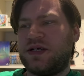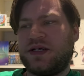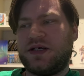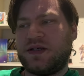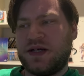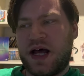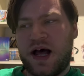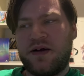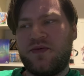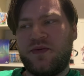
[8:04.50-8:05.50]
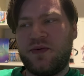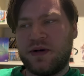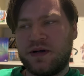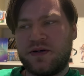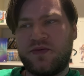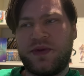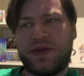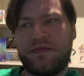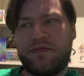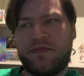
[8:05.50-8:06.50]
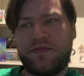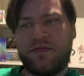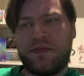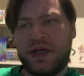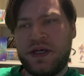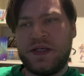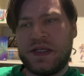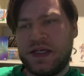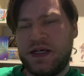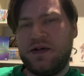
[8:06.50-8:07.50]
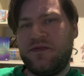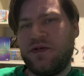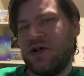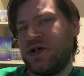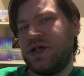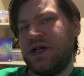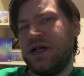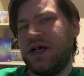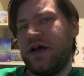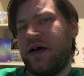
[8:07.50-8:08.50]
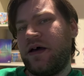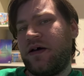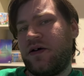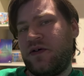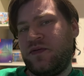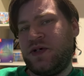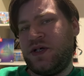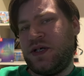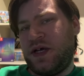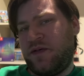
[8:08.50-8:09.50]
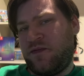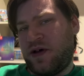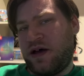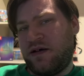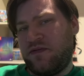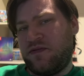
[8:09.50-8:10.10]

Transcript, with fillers: does not work with the PC version of GTA 5.